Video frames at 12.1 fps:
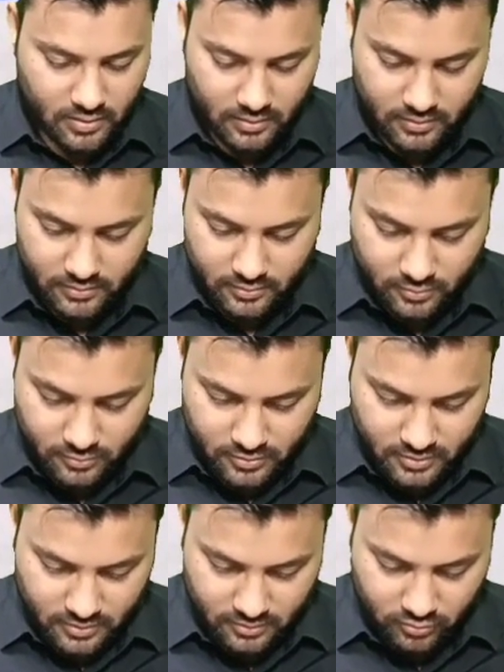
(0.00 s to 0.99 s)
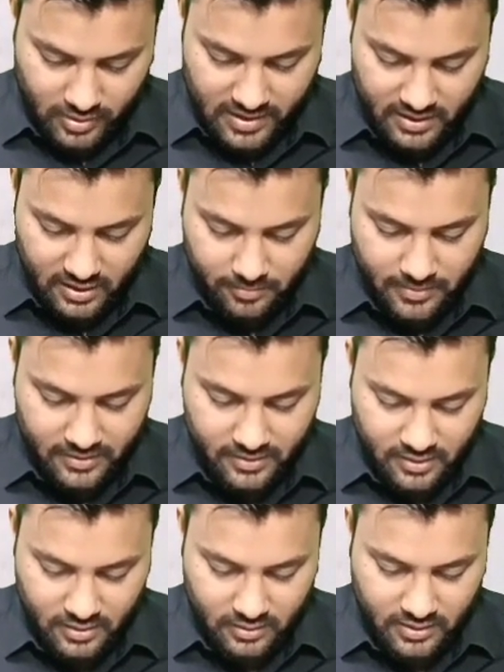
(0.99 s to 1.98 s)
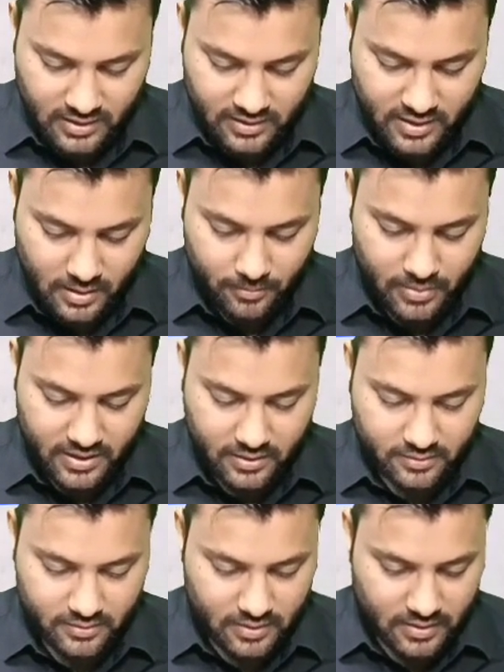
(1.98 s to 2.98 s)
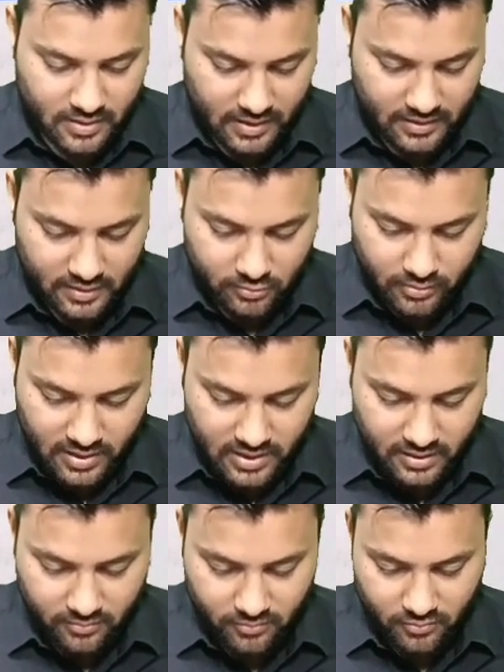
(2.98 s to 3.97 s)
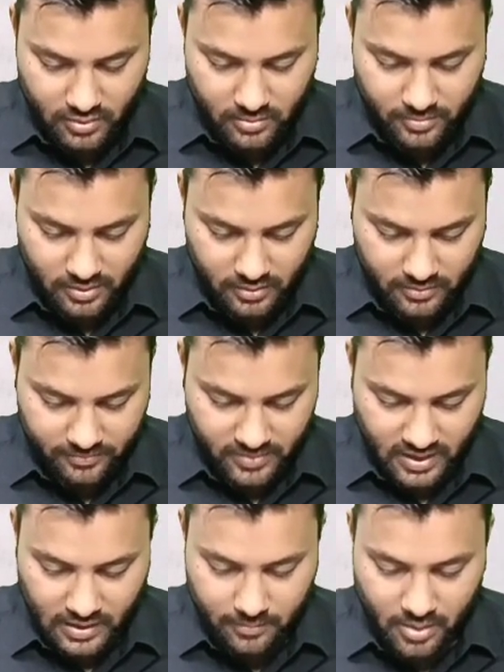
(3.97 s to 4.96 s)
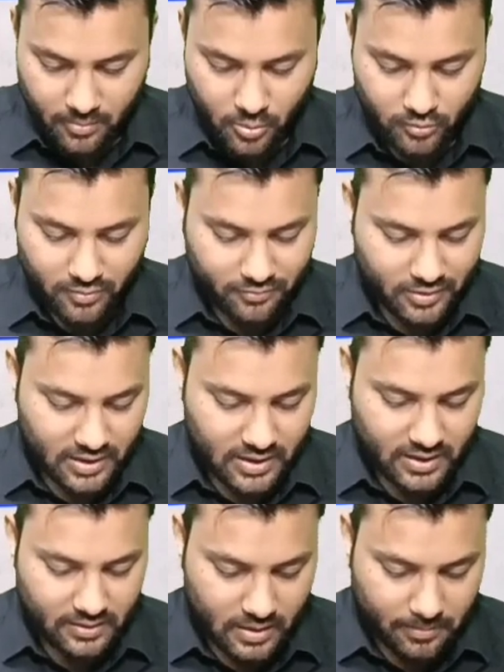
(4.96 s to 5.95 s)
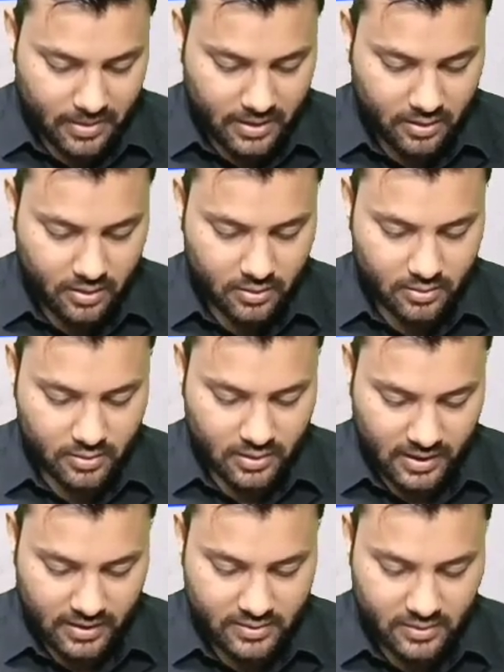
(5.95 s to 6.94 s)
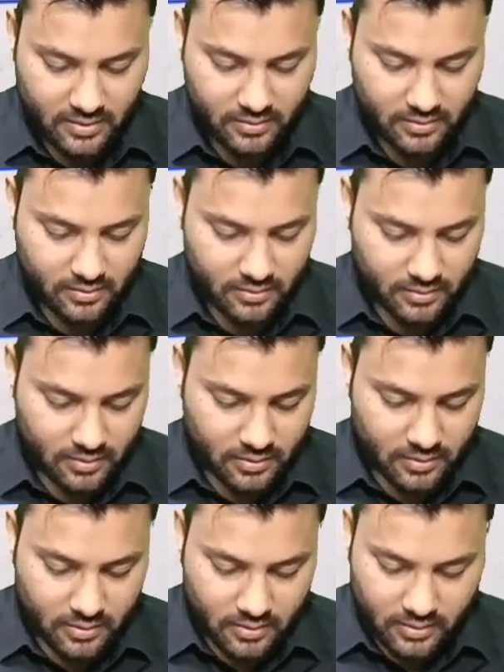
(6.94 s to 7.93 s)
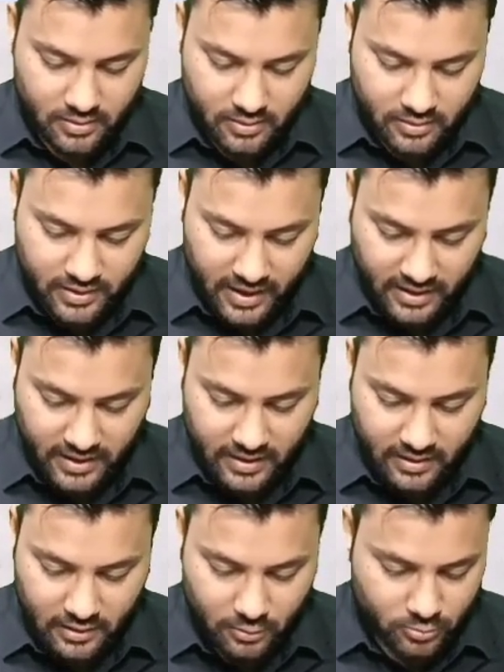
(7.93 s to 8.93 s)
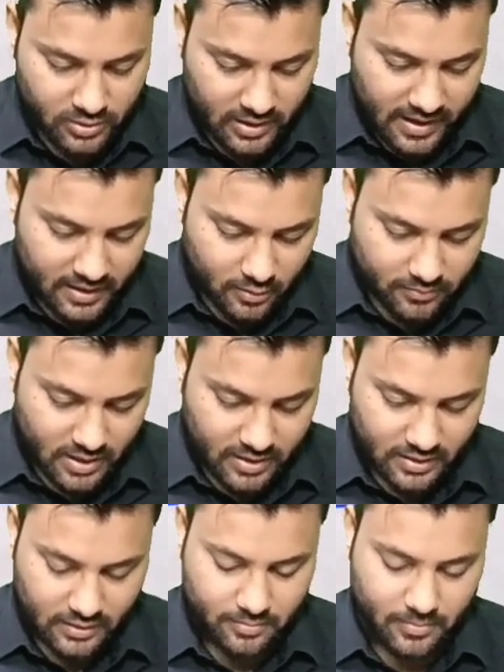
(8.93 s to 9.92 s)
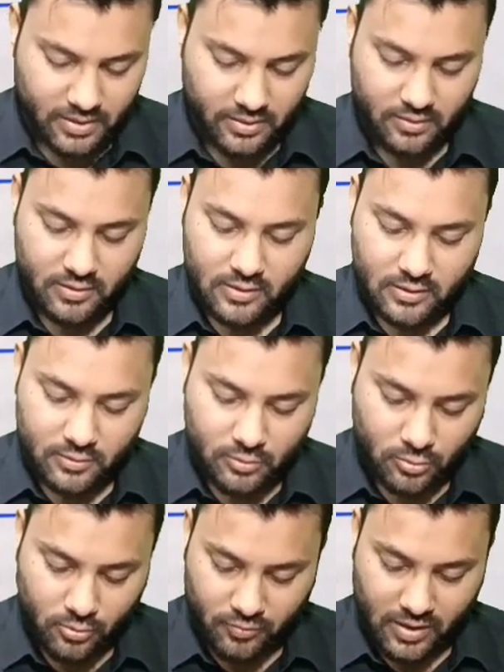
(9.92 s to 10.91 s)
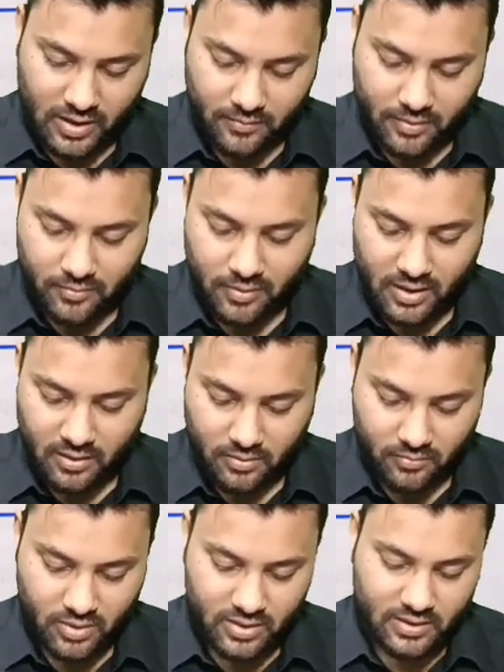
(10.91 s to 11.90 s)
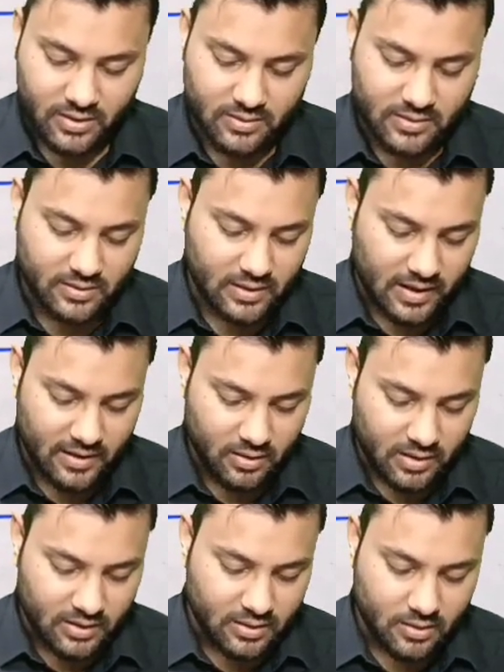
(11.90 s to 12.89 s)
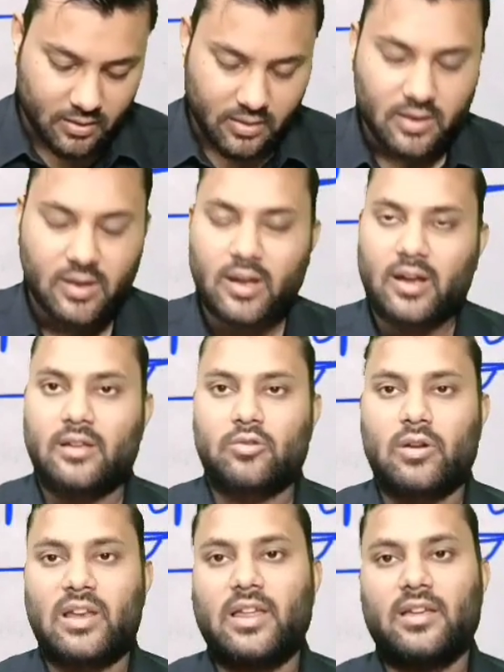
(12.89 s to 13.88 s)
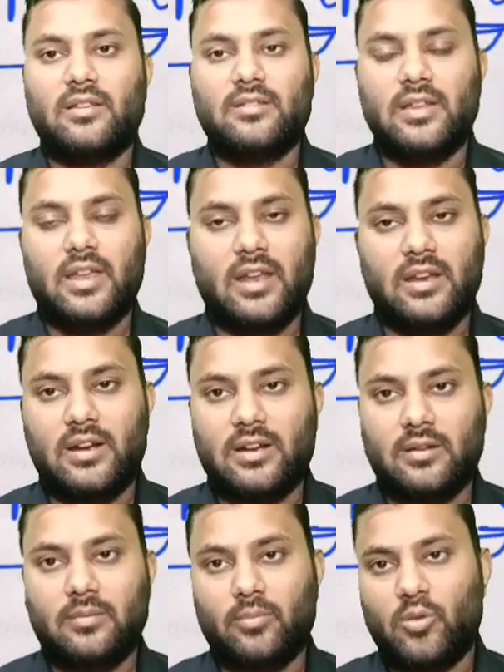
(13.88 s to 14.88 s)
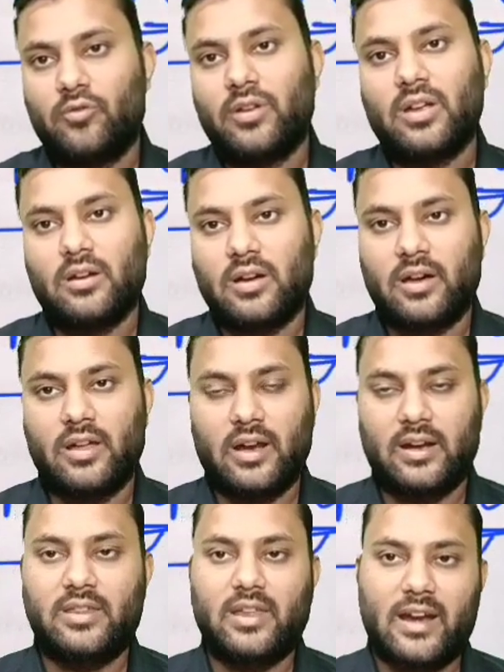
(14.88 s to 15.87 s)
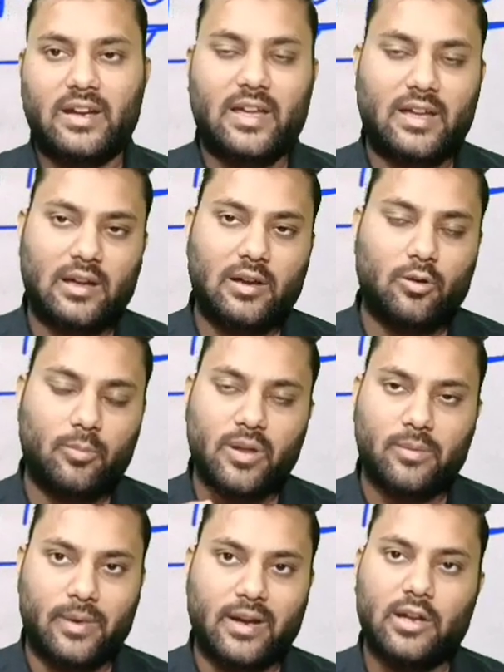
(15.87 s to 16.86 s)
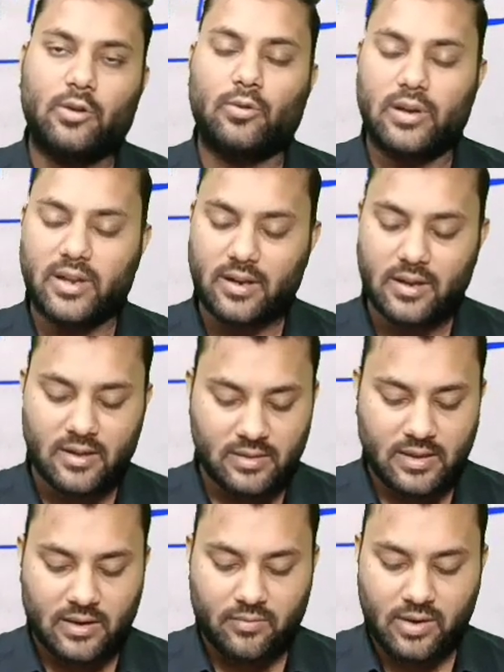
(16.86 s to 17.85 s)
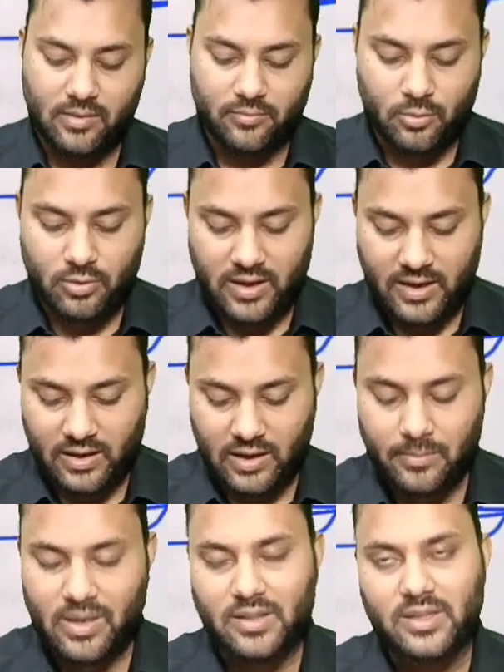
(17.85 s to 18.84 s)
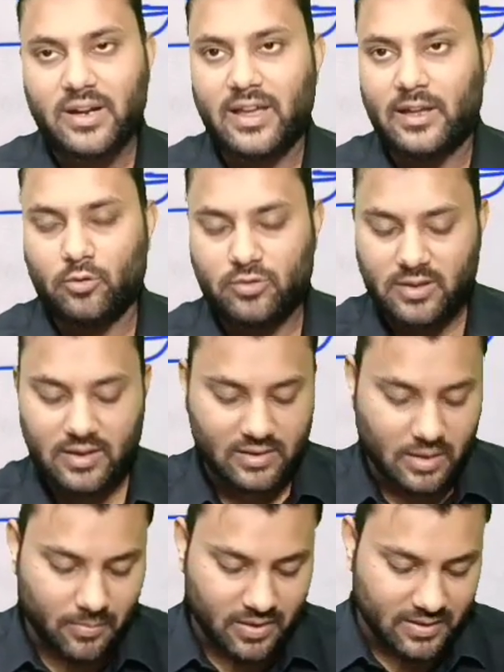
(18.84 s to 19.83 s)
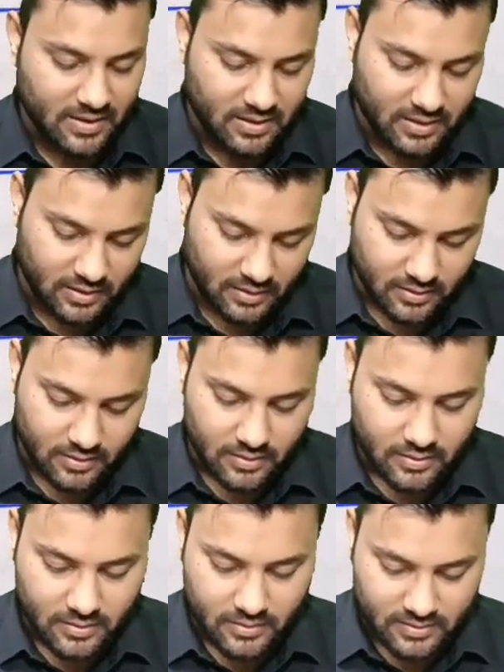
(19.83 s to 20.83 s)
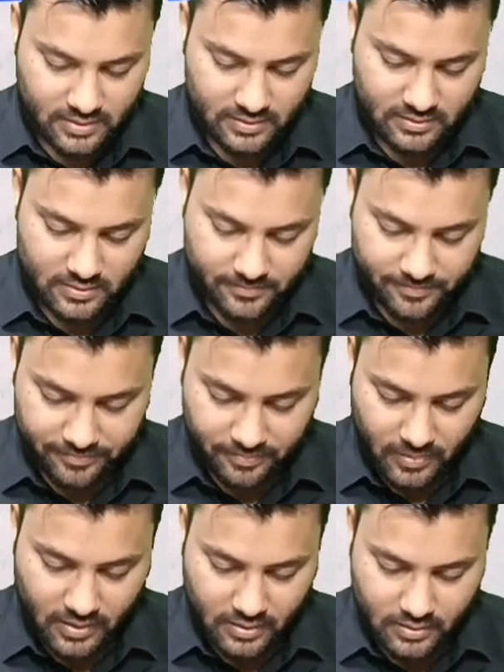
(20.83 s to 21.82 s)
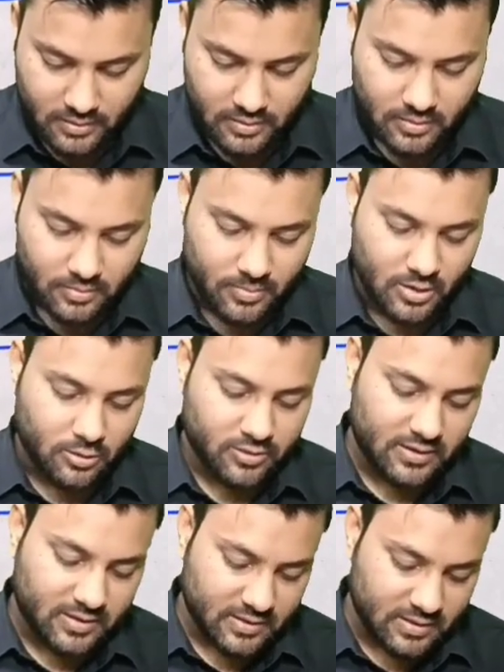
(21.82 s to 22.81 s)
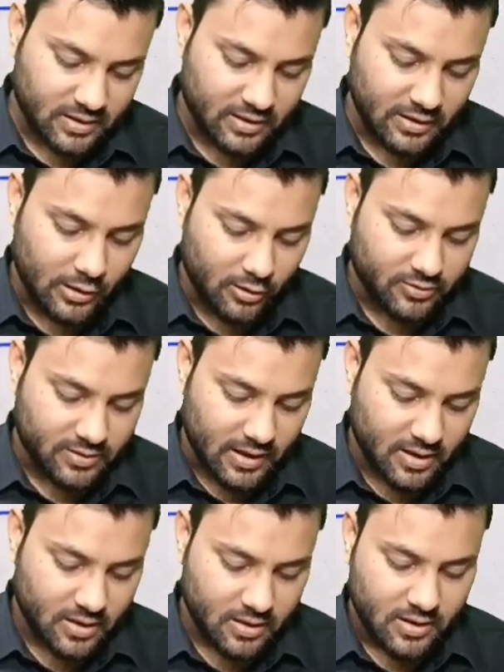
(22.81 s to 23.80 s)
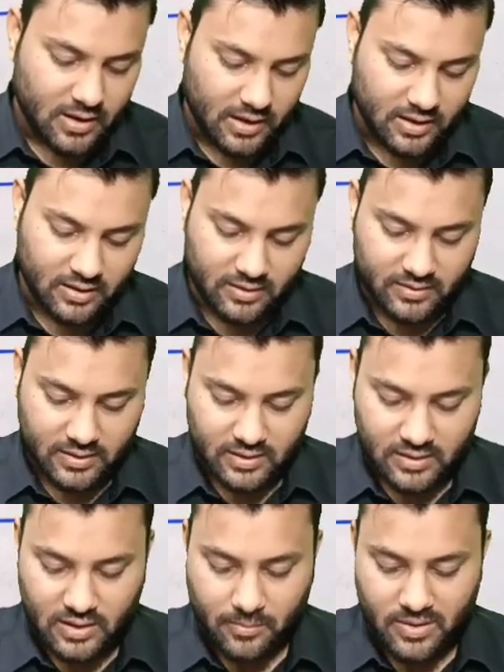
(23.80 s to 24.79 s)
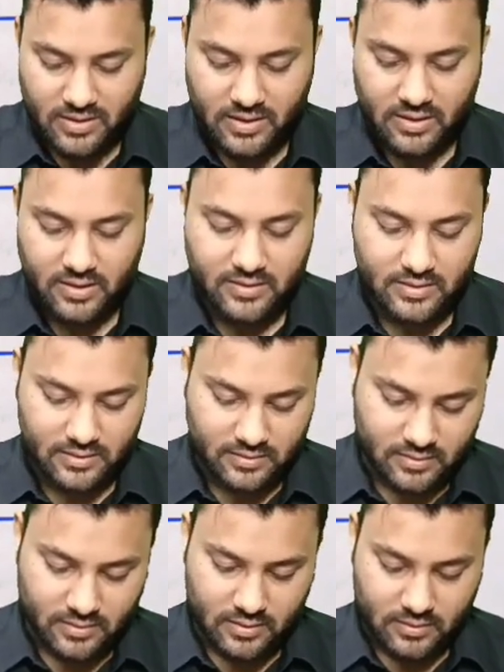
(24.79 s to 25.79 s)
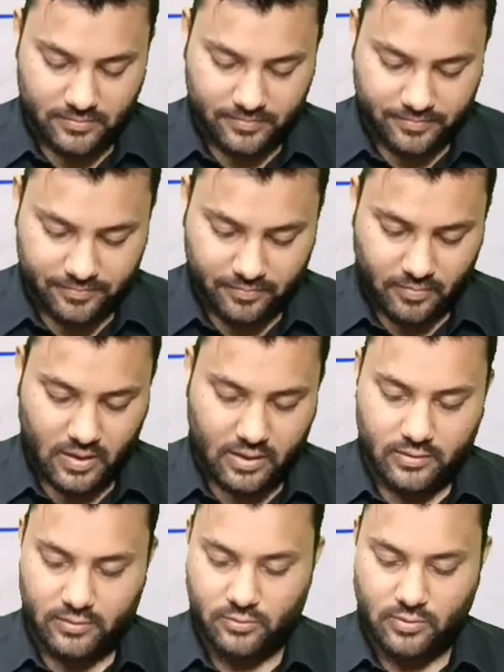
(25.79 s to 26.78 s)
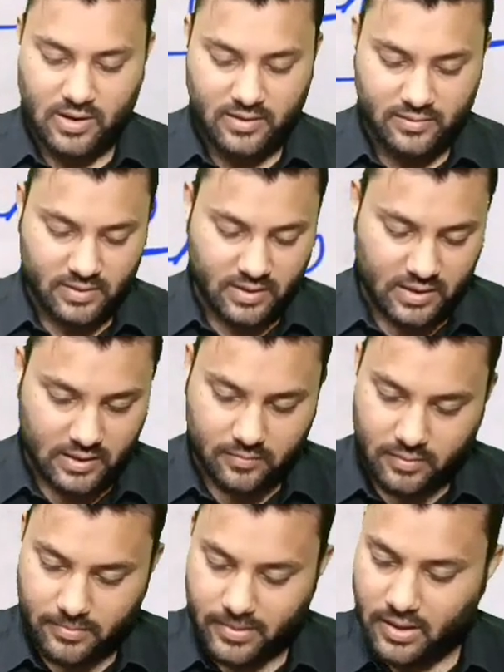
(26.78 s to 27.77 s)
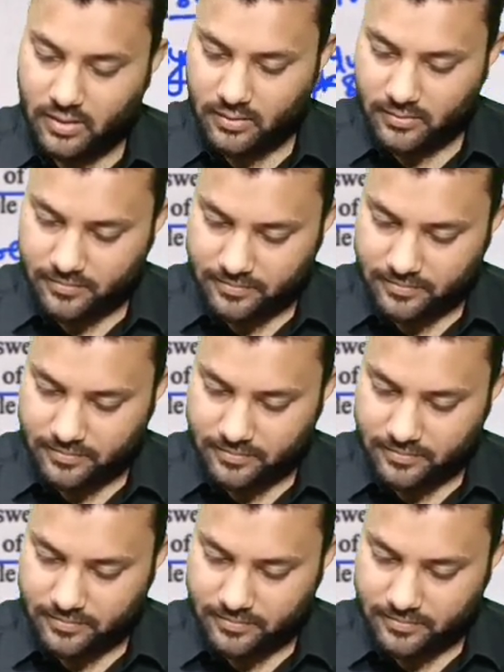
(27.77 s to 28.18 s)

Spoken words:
the swelling is present near the umbilicus and the swelling will can be moved freely in the plane at the right angle to the line of the attachment. So whenever we see this line that the swelling is there and it is moving at the right angle or perpendicular, then we have to directly make the diagnosis as the mesenteric cyst, because this is the Tilloch sign and it is seen in the mesenteric cyst. So answer here will be